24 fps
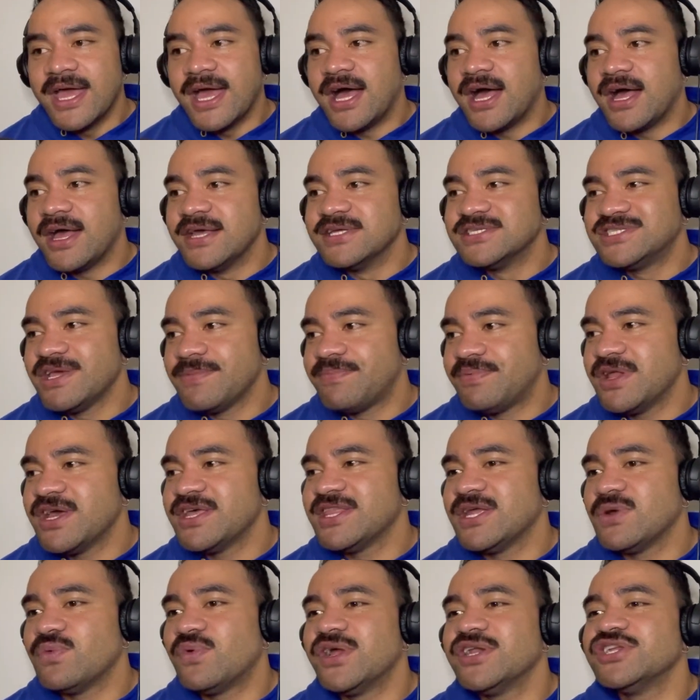Is he a player that
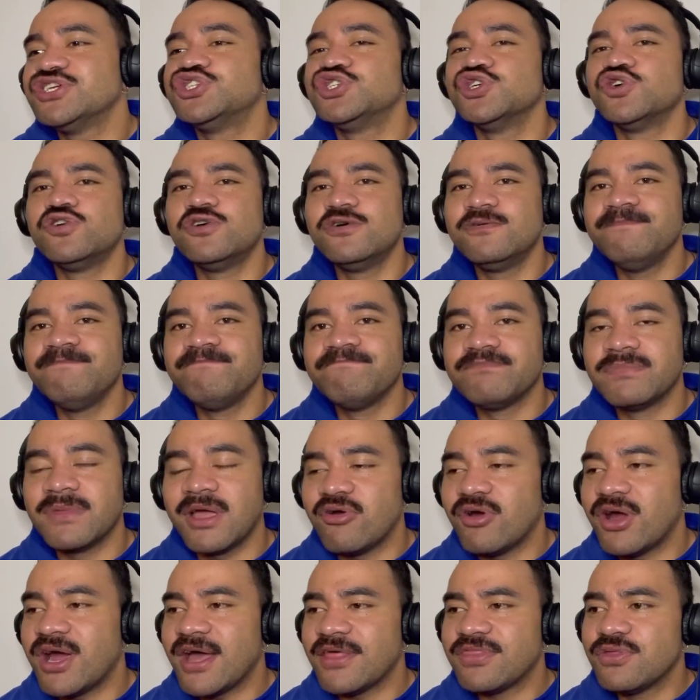you want? Sure. All
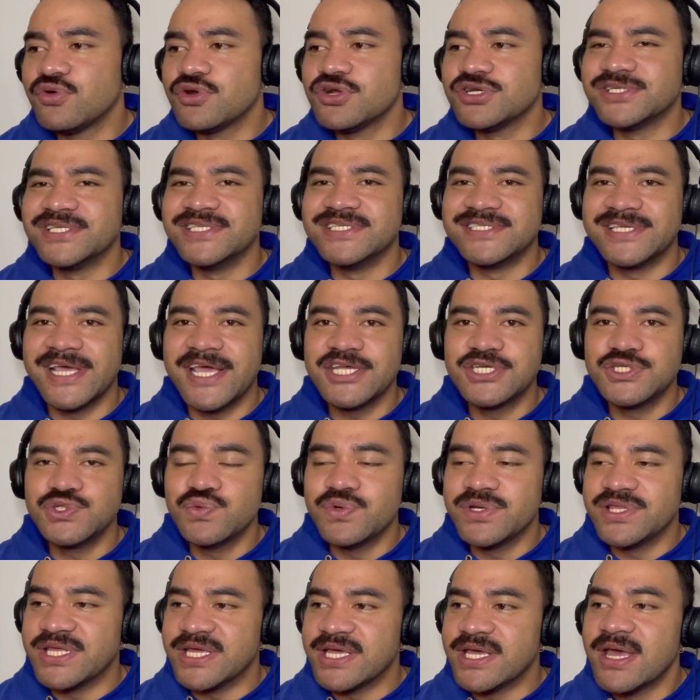right, I thought he was sensational
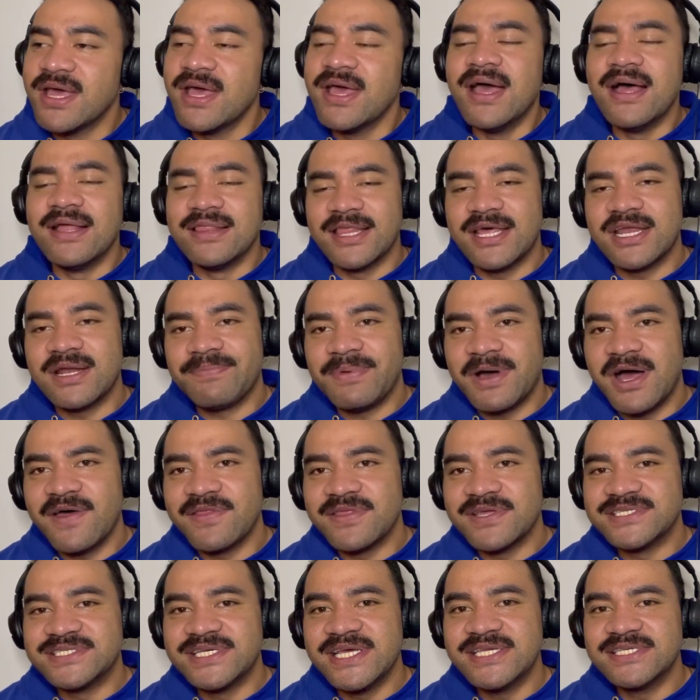in the latter part of the
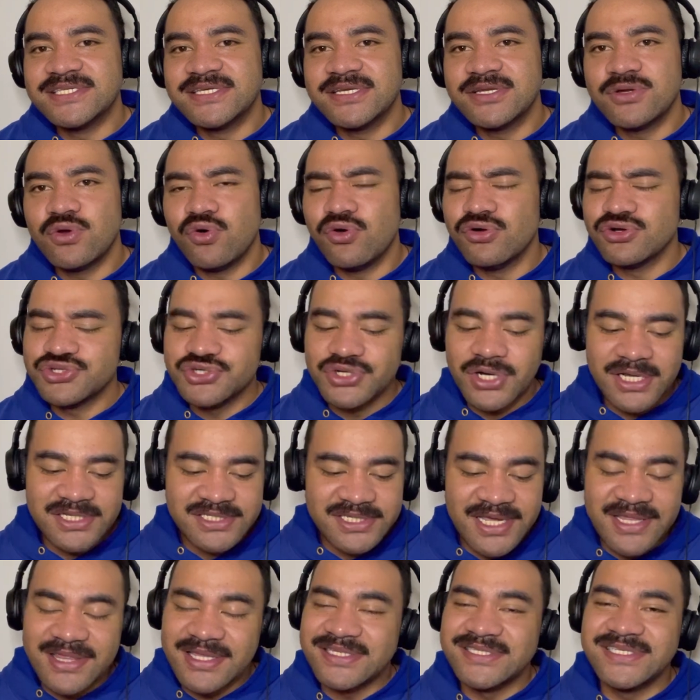season. Or should I
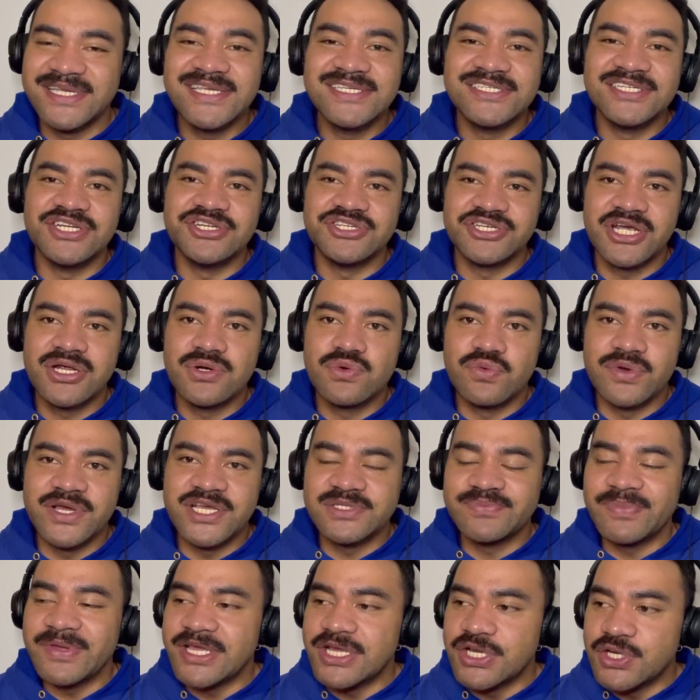say the season in general? He's
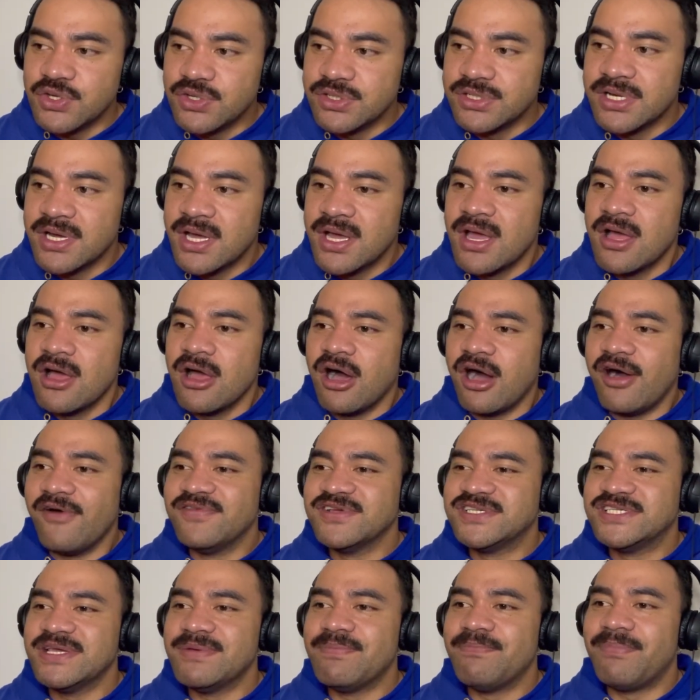been good,
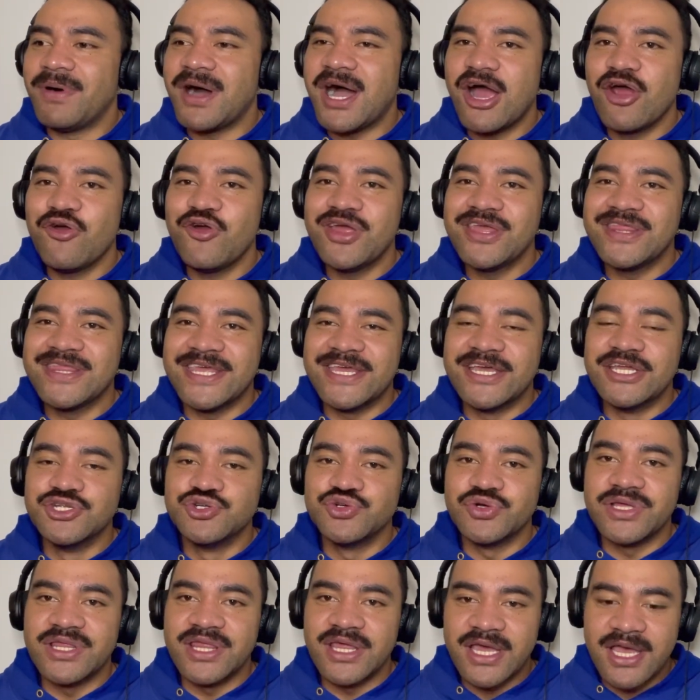obviously, barring the
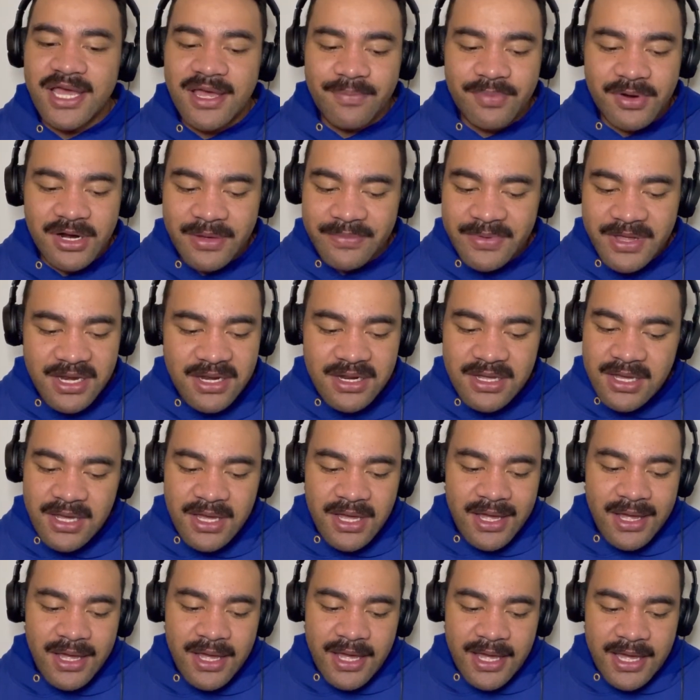injury there. But, I mean,
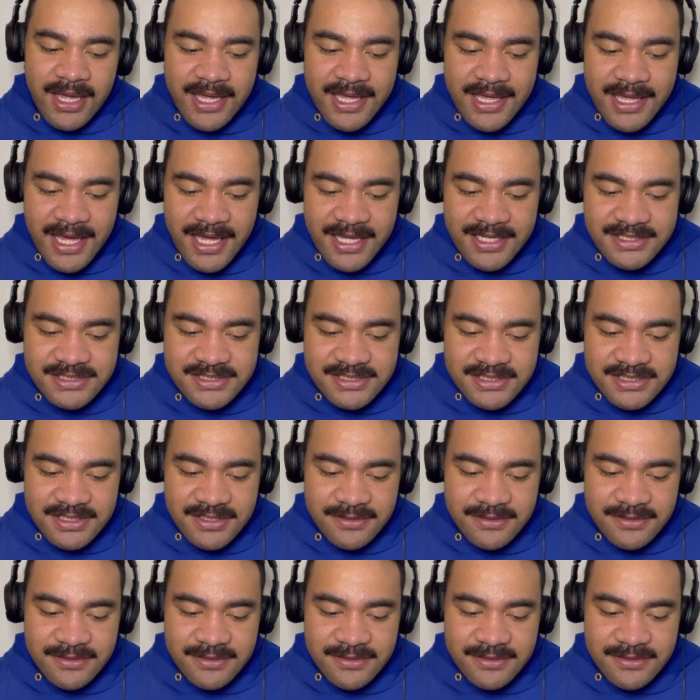he's